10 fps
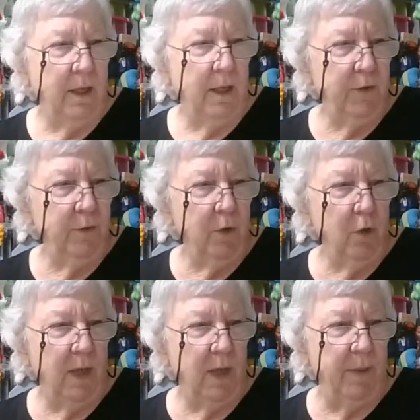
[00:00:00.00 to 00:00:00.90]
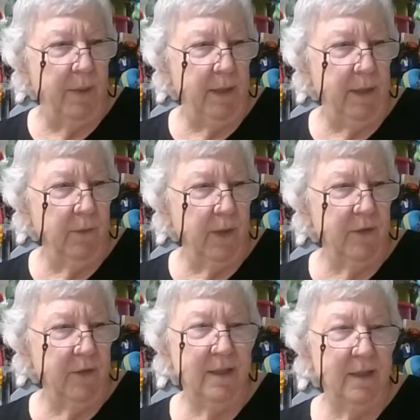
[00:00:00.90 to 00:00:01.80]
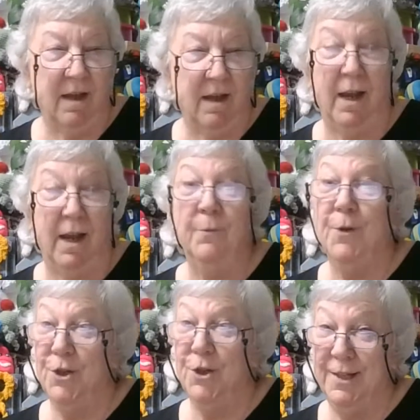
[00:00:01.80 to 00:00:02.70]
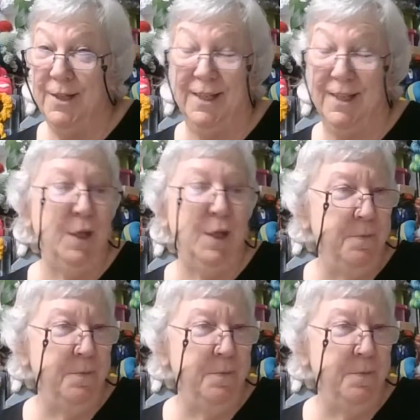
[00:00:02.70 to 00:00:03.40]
I do hope my bunny arrives in time, which it did.